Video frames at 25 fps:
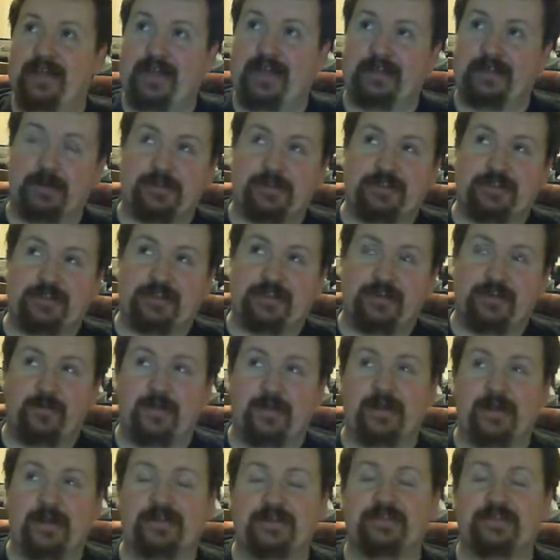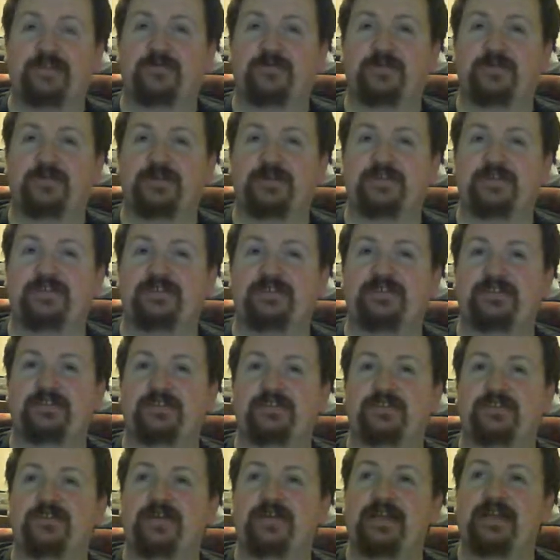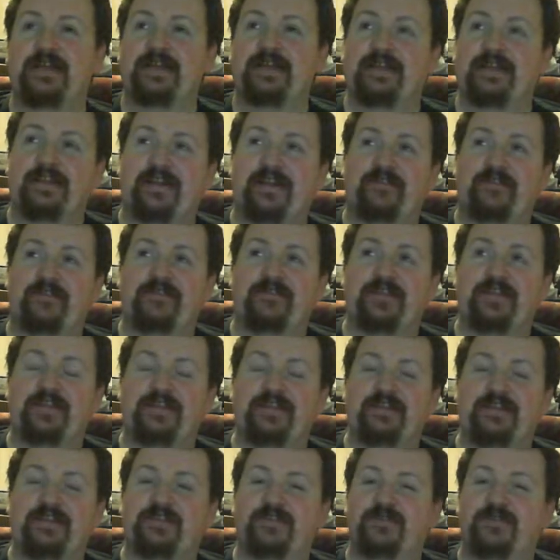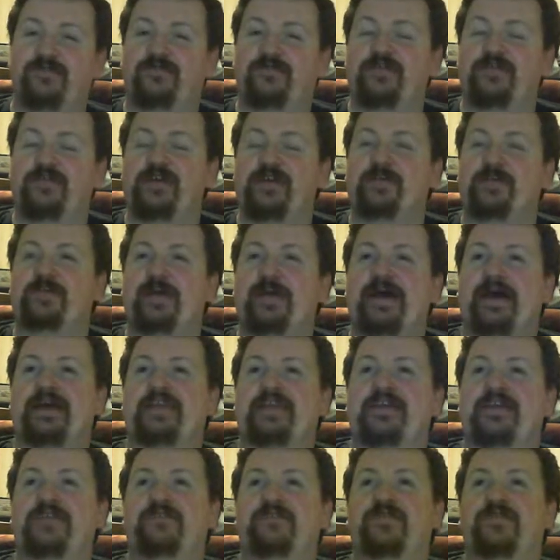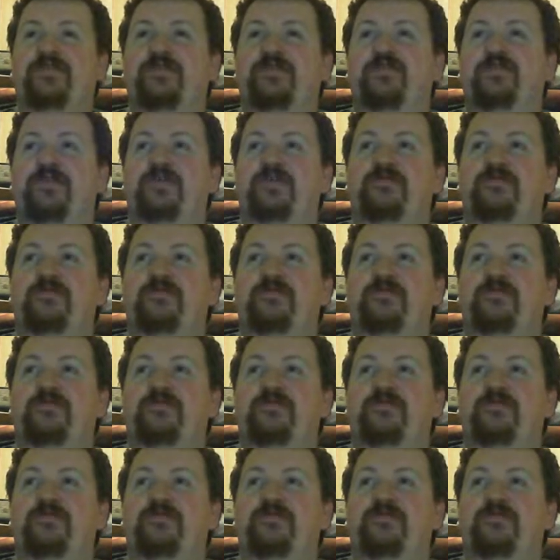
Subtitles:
especially in comparison to the ones in these. So definitely don't feel bad if your